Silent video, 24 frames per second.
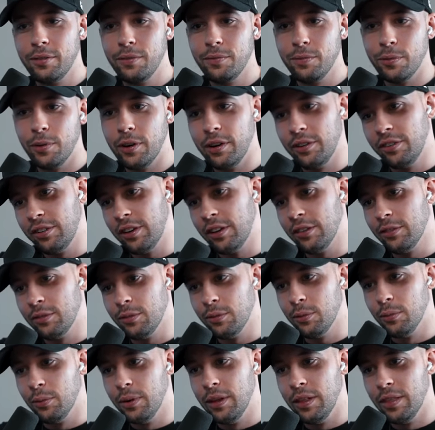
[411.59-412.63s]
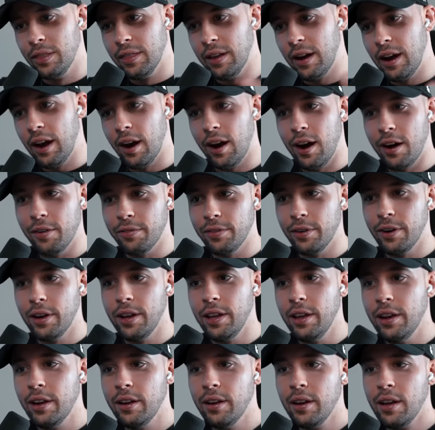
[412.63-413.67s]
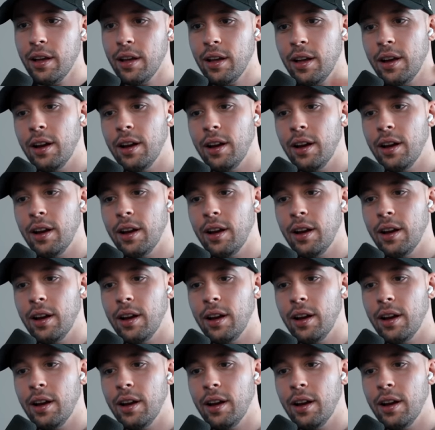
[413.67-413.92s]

for a chance to win their offer here.